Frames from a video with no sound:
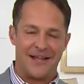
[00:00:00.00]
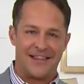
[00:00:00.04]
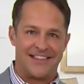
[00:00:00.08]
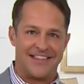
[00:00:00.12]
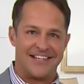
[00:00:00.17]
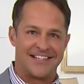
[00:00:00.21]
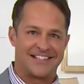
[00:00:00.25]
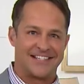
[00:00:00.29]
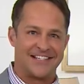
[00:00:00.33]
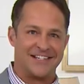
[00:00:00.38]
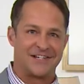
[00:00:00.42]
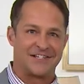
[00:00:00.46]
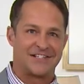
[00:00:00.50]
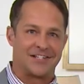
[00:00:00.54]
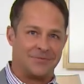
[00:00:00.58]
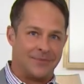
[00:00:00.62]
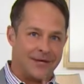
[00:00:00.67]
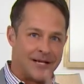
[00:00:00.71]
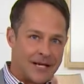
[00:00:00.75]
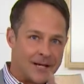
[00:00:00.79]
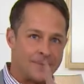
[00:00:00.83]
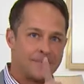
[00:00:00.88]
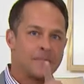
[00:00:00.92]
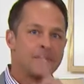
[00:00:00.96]
about this in just a
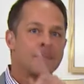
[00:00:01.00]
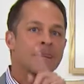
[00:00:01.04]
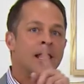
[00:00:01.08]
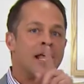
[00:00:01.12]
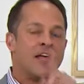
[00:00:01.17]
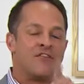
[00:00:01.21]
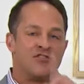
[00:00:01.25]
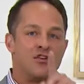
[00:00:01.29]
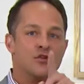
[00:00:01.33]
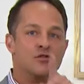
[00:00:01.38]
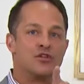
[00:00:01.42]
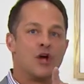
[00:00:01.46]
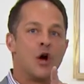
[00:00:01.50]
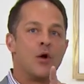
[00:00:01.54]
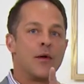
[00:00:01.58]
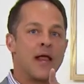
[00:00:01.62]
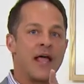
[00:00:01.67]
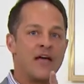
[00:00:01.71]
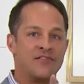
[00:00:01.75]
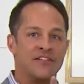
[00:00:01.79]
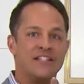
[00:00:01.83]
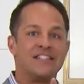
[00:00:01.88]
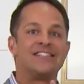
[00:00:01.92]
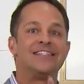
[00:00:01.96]
minute. If you don't
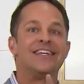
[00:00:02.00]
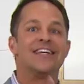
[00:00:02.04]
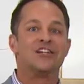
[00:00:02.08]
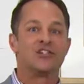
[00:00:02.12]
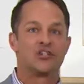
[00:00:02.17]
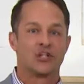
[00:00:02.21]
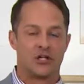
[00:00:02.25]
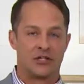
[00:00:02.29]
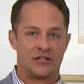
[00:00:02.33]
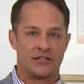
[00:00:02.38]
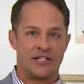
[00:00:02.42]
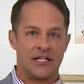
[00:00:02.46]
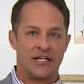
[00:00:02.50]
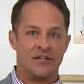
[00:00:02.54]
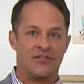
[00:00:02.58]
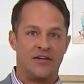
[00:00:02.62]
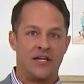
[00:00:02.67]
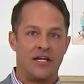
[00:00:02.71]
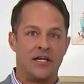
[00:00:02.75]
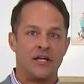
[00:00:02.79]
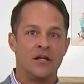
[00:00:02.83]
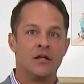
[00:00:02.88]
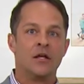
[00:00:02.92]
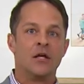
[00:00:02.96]
have a digital
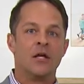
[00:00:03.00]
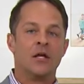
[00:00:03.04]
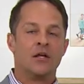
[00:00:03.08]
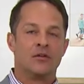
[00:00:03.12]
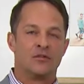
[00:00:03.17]
TV,